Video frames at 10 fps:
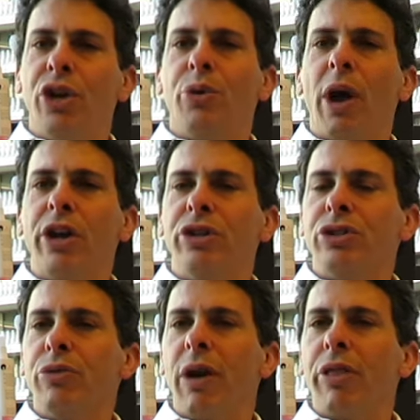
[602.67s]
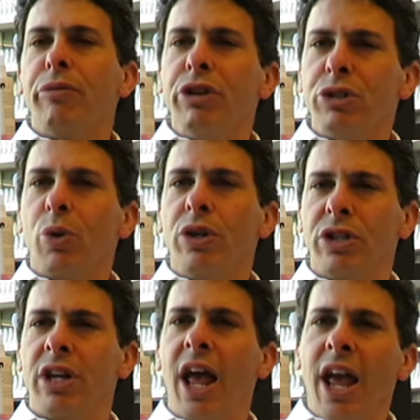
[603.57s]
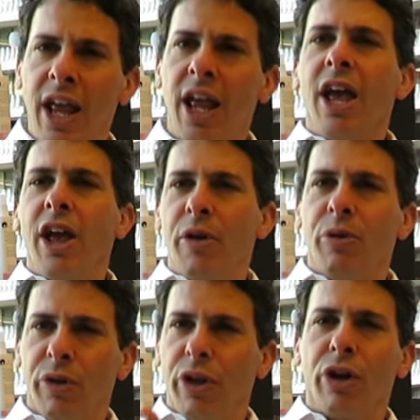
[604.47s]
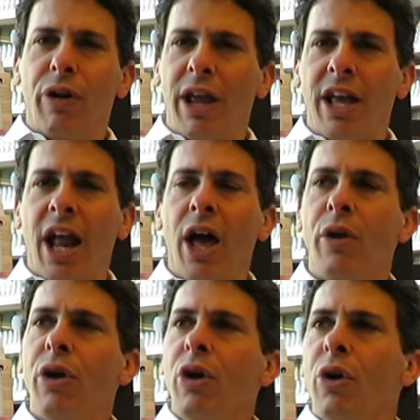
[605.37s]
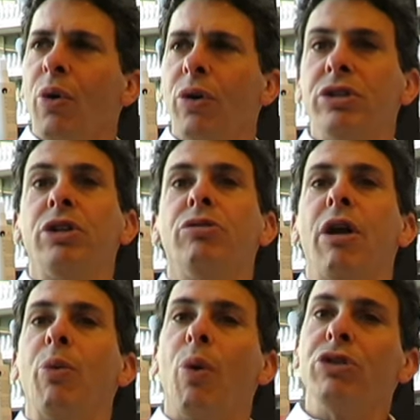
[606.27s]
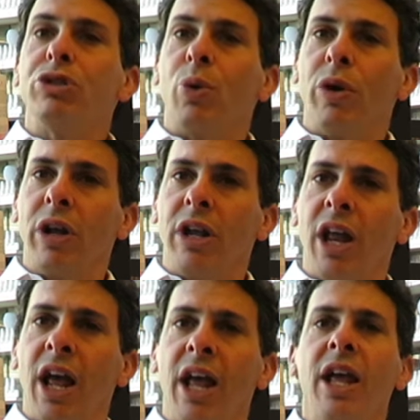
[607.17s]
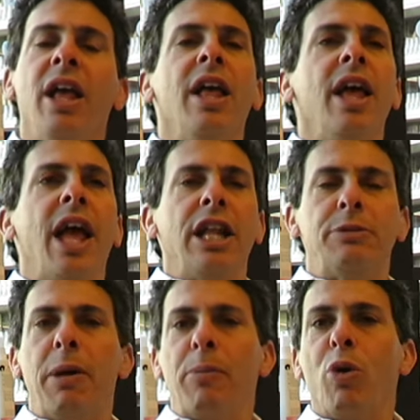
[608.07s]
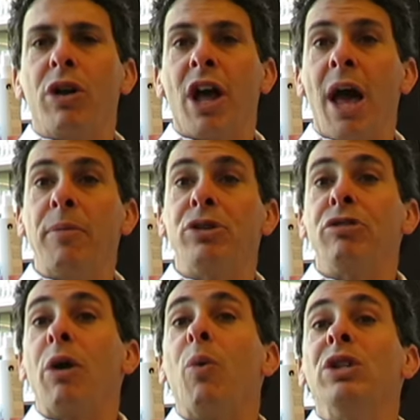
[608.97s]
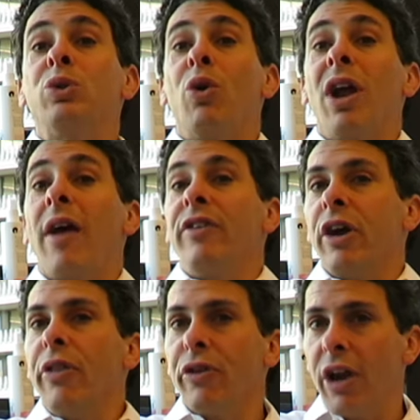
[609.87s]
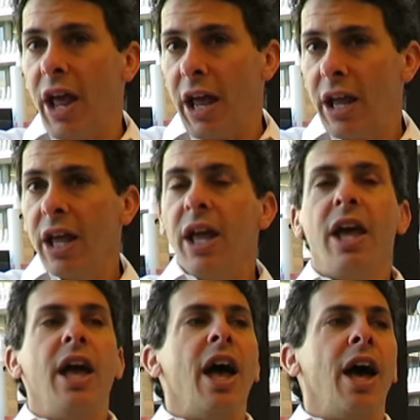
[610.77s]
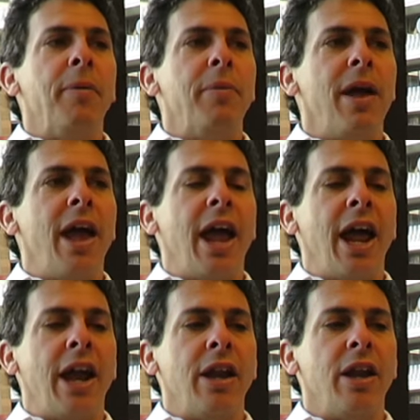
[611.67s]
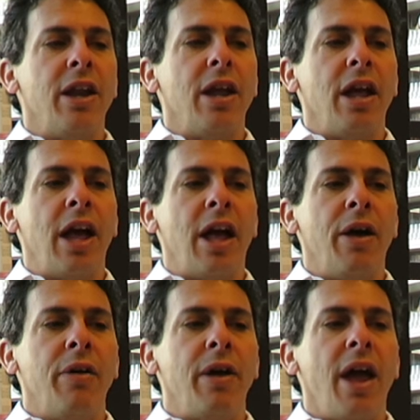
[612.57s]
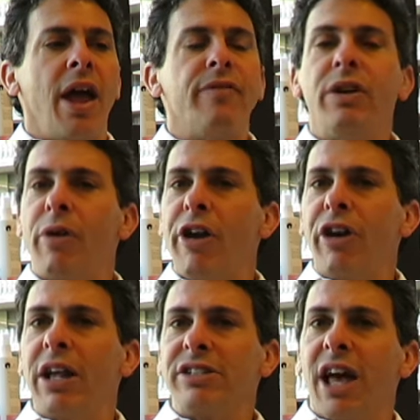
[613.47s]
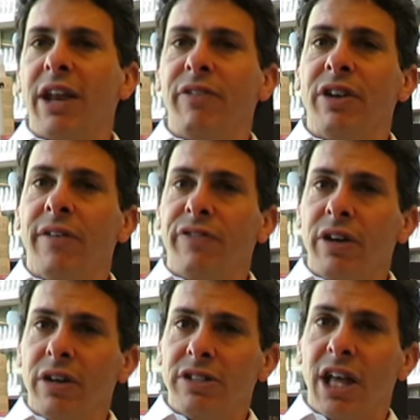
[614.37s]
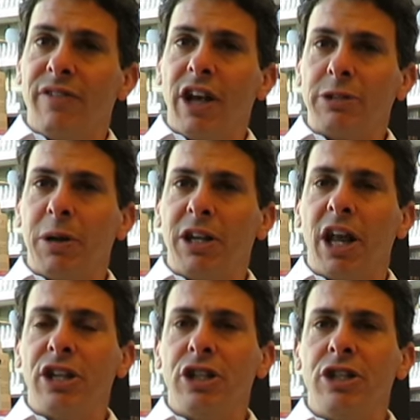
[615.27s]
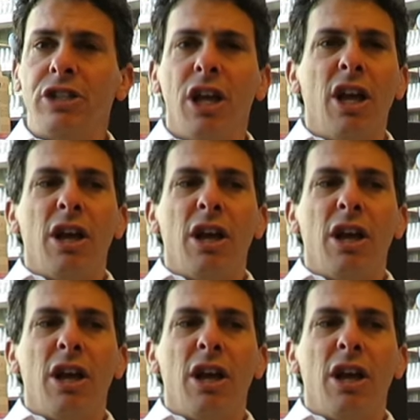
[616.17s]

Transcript: your writers to write three stories a day and really crank it out, or is it to write one story a day and spend more time, or is it to write one story every other day? Mm-hmm. Um, and uh, every writer has kind of a different set of expectations,